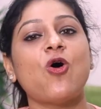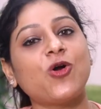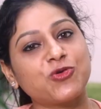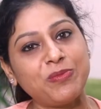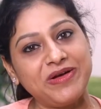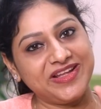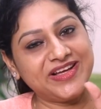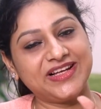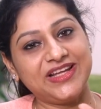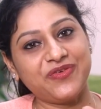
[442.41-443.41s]

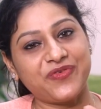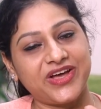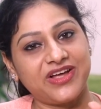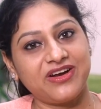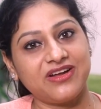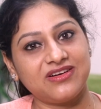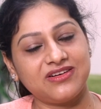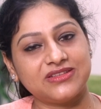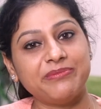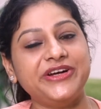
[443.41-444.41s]
automatically, where
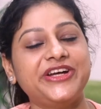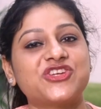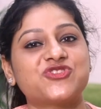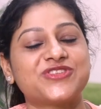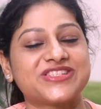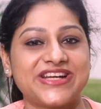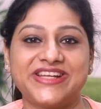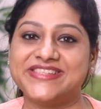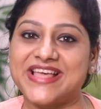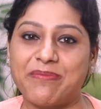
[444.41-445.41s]
the meditation state
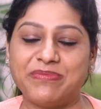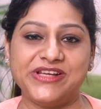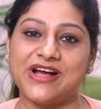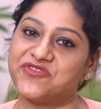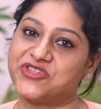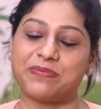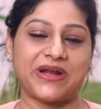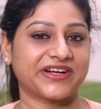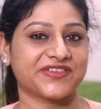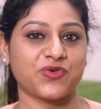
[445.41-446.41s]
is happening after the
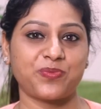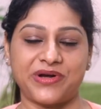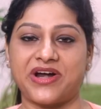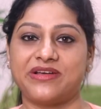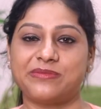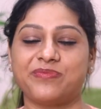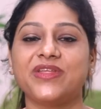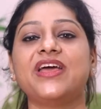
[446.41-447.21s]
practice of pranayam.